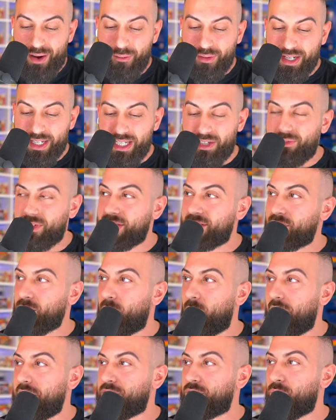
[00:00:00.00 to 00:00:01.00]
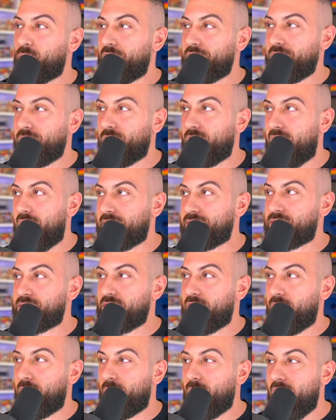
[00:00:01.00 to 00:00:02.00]
I want to give this away to one of you guys.
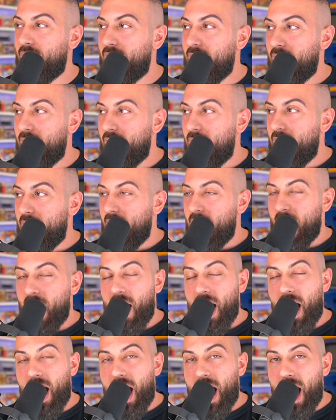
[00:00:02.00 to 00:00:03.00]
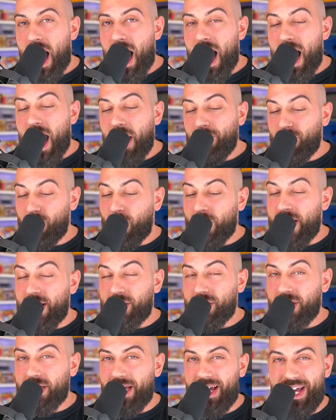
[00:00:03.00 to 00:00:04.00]
So, if you want to
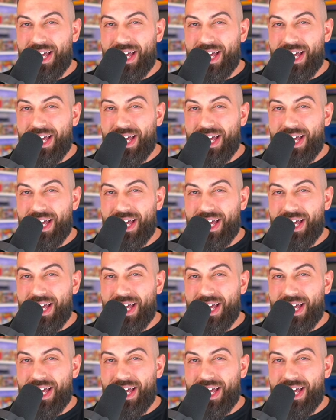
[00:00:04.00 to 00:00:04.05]
enter the...